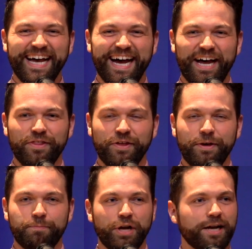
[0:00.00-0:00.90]
uh,
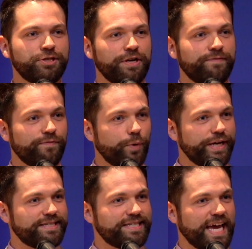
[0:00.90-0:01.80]
the production of the
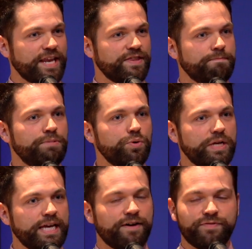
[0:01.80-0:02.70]
voice and the
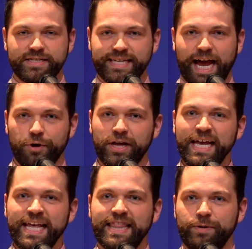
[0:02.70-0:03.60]
beauty of the sound
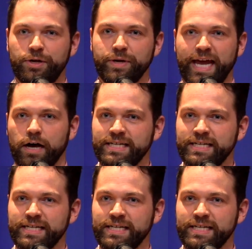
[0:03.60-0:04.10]
that we create.